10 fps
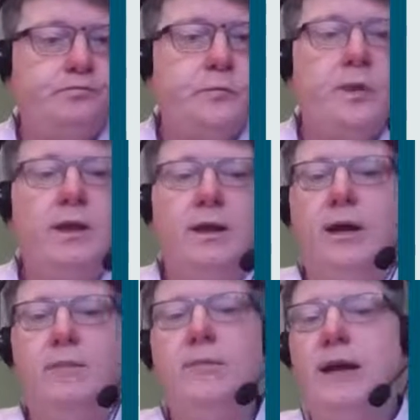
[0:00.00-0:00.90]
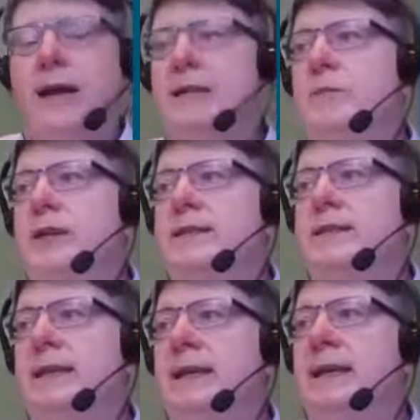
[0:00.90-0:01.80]
And we can
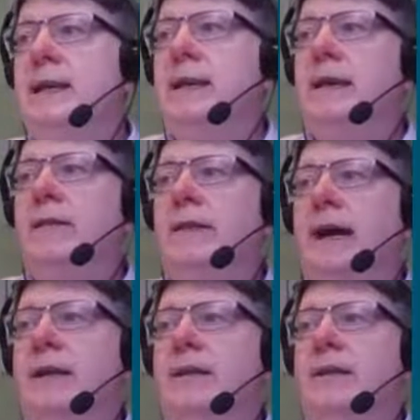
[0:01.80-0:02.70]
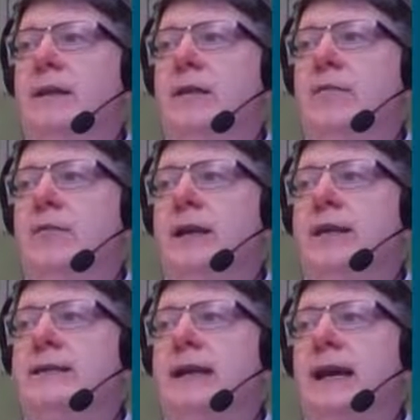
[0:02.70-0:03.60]
see that if we
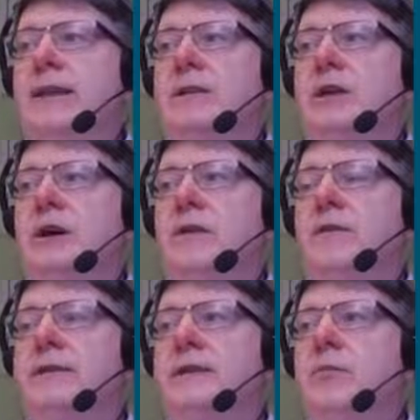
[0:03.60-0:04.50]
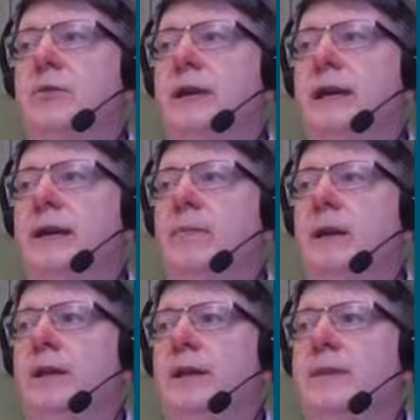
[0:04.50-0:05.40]
select the chart, for example, here
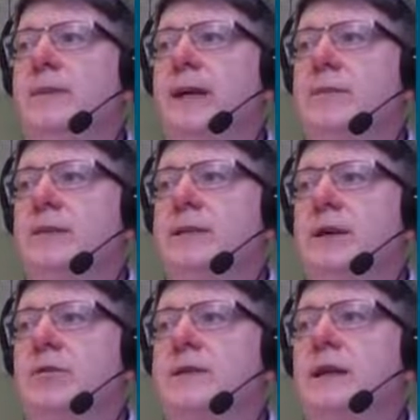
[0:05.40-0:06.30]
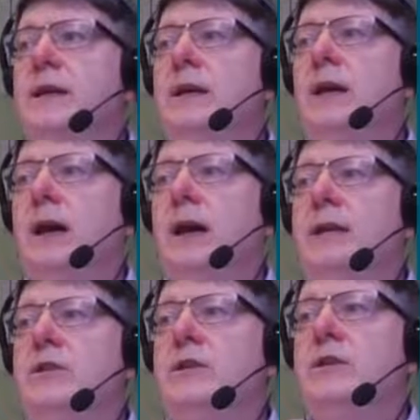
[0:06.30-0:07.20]
in the inspection results
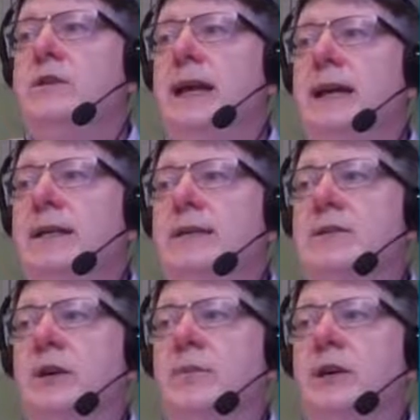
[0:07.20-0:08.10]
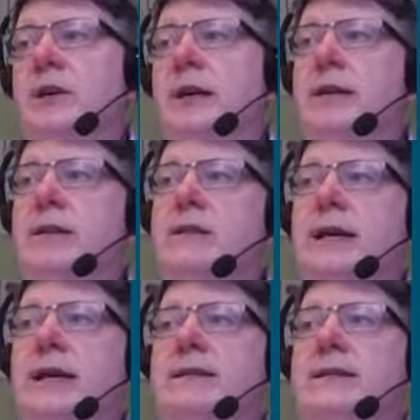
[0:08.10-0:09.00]
and choose to add a description, the
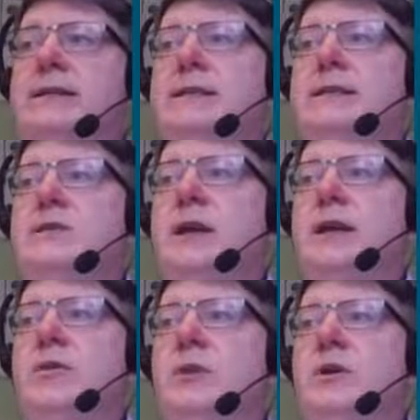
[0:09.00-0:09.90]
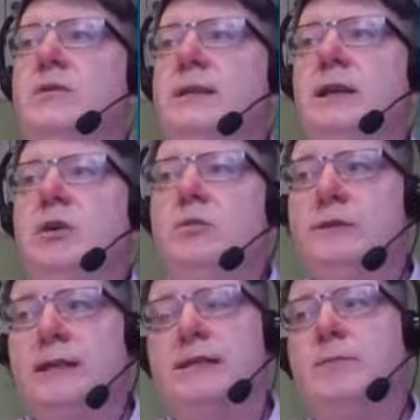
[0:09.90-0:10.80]
checker takes us straight through to the alt
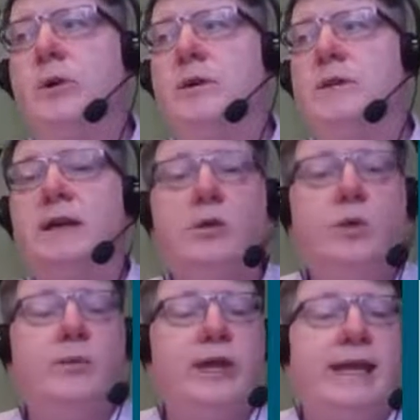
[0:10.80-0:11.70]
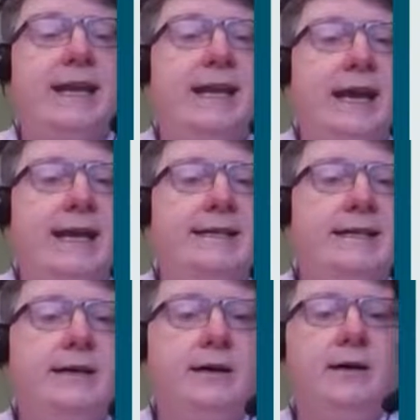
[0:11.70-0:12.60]
text box where we can add
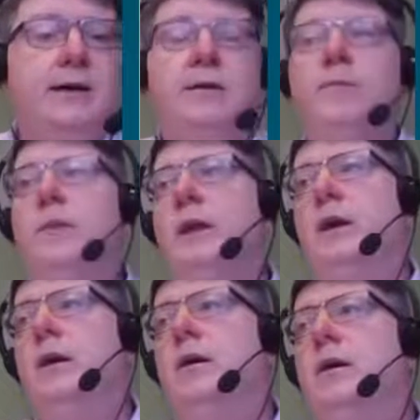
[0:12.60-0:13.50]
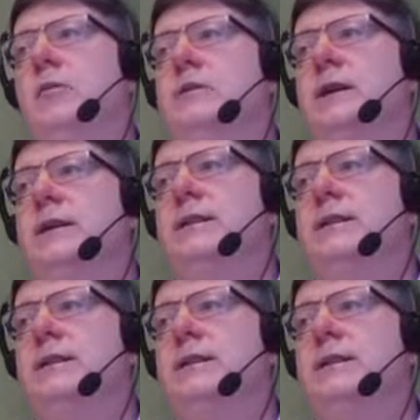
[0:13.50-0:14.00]
in our alternative